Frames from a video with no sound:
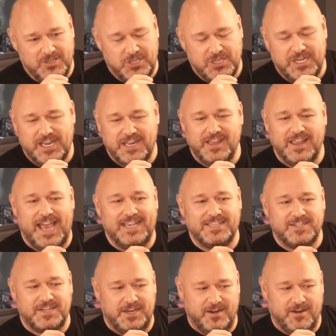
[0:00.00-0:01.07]
She did it
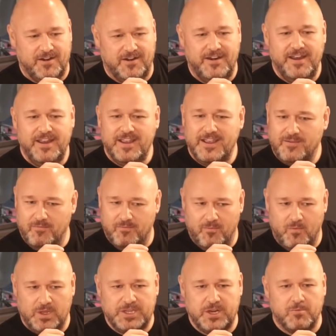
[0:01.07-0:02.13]
last year,
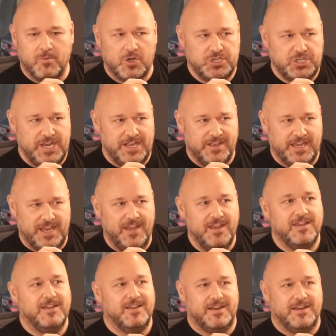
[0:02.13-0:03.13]
a little more gently.